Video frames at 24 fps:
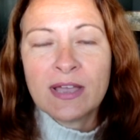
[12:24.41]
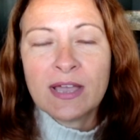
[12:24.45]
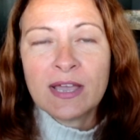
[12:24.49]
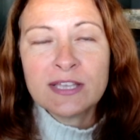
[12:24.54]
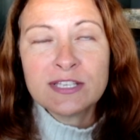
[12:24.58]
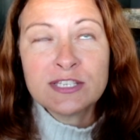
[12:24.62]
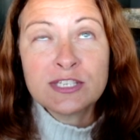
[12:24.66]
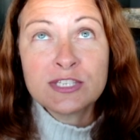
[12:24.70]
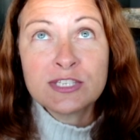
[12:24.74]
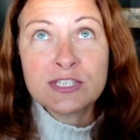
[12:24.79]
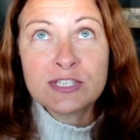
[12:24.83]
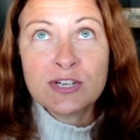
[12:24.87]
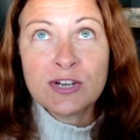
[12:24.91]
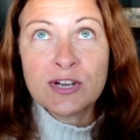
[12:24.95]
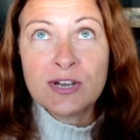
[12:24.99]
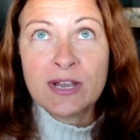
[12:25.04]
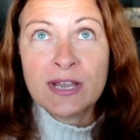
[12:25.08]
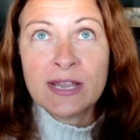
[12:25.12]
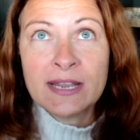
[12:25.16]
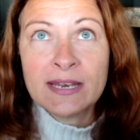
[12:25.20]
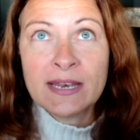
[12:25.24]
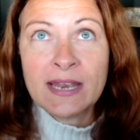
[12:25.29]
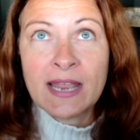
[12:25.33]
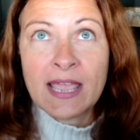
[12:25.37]
a
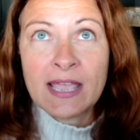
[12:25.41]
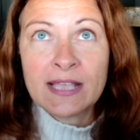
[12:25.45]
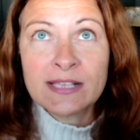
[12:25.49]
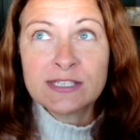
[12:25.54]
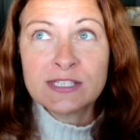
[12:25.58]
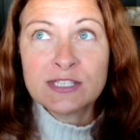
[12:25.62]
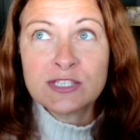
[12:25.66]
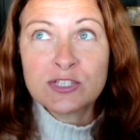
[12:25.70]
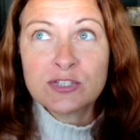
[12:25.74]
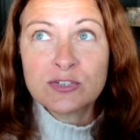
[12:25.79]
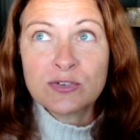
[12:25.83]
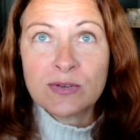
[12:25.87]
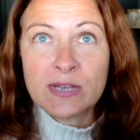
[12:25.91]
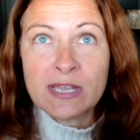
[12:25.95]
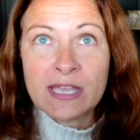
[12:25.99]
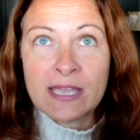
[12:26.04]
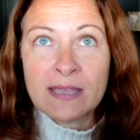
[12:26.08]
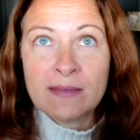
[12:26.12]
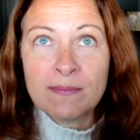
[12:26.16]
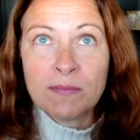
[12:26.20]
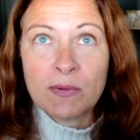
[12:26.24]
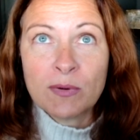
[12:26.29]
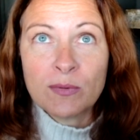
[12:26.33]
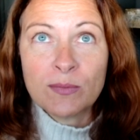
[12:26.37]
certain
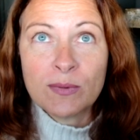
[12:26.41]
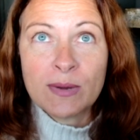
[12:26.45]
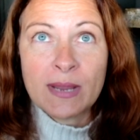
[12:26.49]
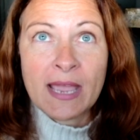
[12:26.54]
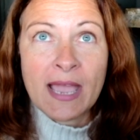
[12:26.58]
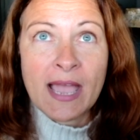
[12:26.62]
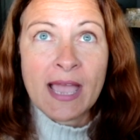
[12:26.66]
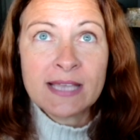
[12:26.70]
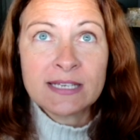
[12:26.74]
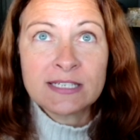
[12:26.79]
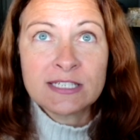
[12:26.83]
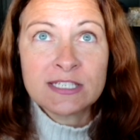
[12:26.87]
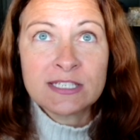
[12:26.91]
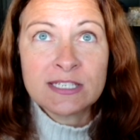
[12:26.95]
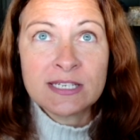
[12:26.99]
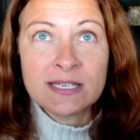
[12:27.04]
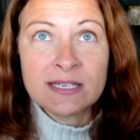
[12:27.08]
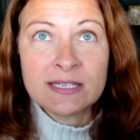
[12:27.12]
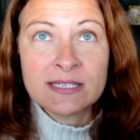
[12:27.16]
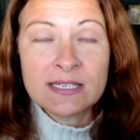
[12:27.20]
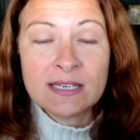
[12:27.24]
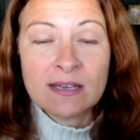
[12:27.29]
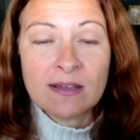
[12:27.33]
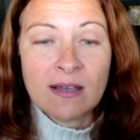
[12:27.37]
extreme
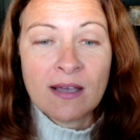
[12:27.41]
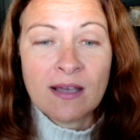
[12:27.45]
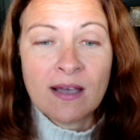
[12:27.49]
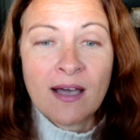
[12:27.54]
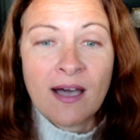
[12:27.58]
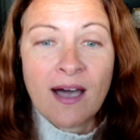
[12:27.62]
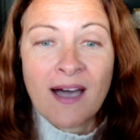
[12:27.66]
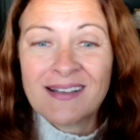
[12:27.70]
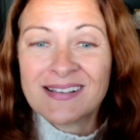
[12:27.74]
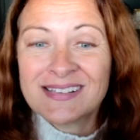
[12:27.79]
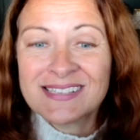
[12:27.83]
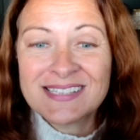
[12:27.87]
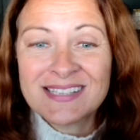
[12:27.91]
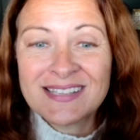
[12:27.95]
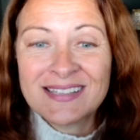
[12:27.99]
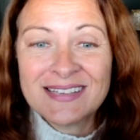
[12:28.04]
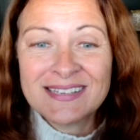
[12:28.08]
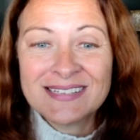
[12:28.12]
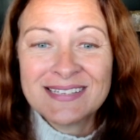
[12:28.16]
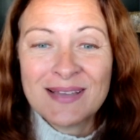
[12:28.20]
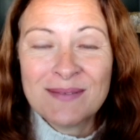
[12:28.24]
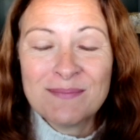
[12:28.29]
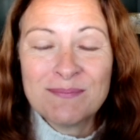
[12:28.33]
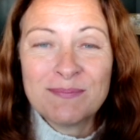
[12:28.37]
reaction to
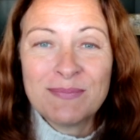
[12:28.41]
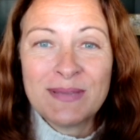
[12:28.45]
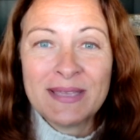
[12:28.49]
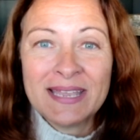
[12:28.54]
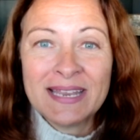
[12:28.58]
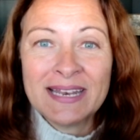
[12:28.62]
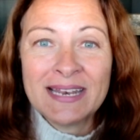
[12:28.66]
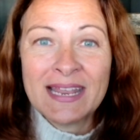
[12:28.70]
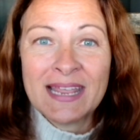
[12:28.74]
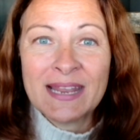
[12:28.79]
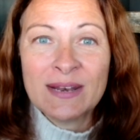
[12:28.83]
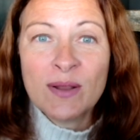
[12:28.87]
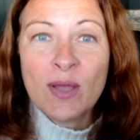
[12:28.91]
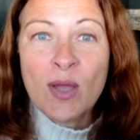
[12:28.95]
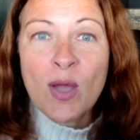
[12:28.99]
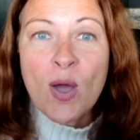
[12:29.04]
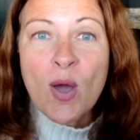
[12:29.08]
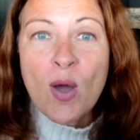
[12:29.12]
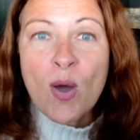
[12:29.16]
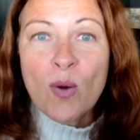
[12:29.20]
oxalate dumping, and